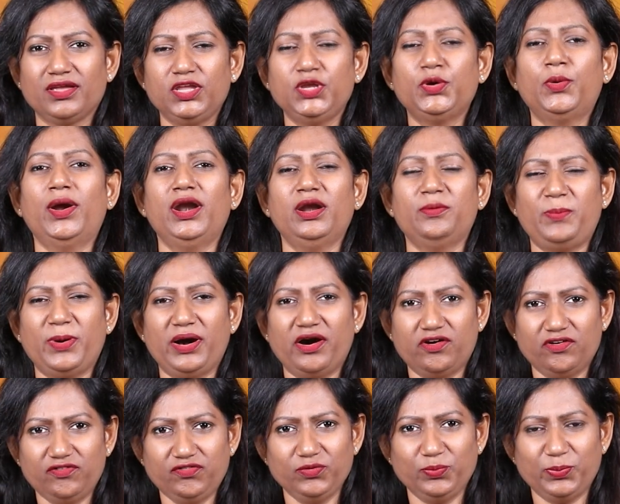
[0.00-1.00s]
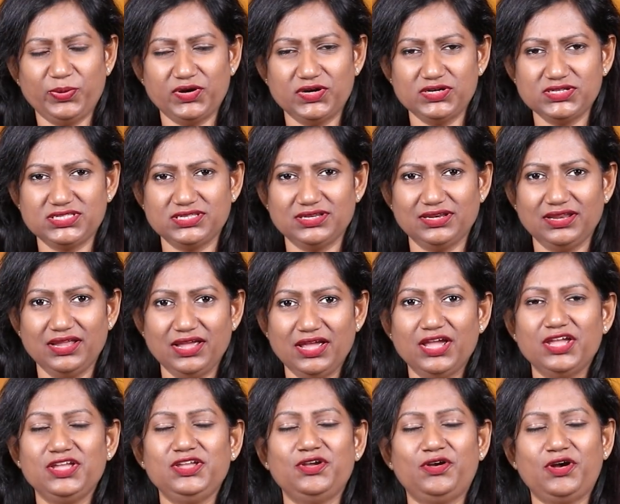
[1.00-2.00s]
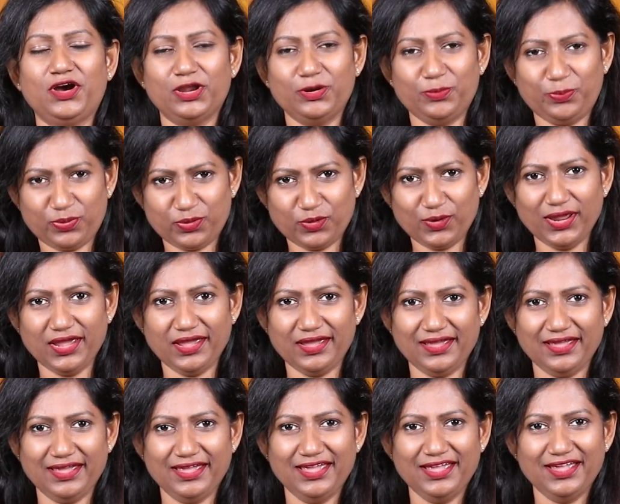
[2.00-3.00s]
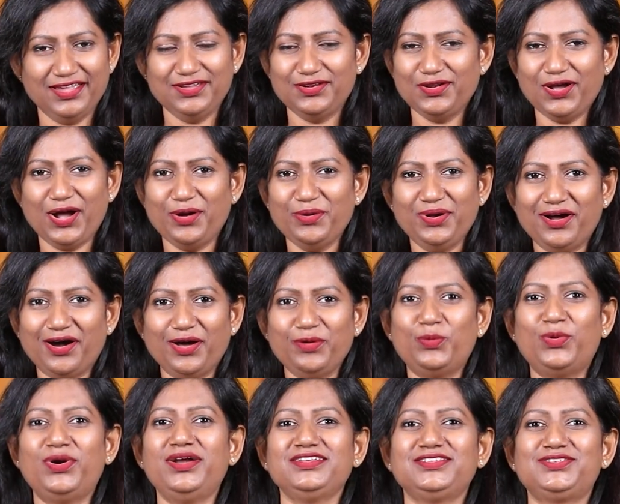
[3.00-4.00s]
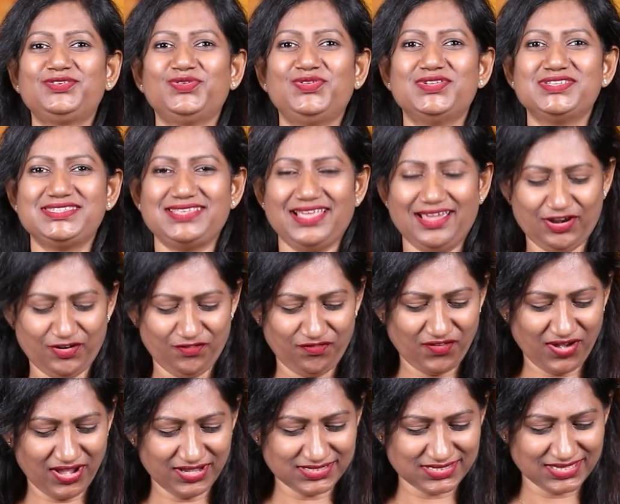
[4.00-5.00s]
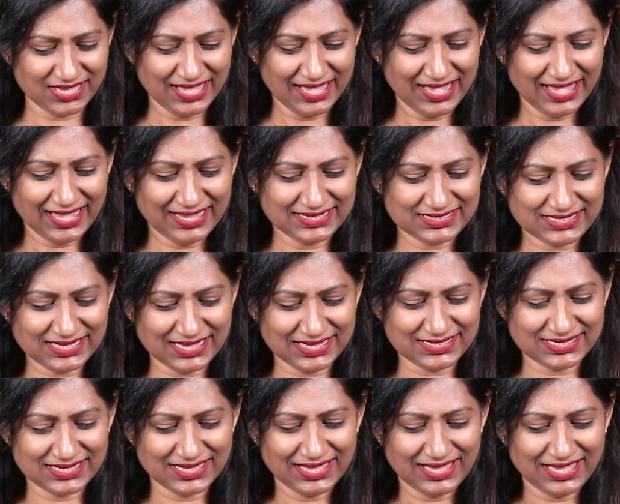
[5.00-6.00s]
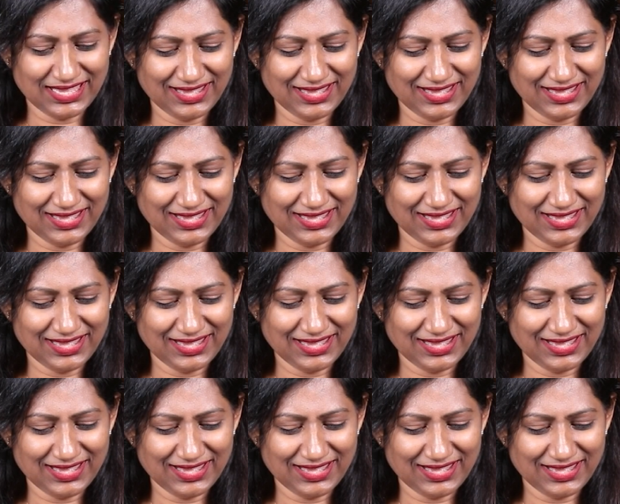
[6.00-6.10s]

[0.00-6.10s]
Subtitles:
You are a powerful person. You got to pray. You know how God worked through the sacrifice? It says,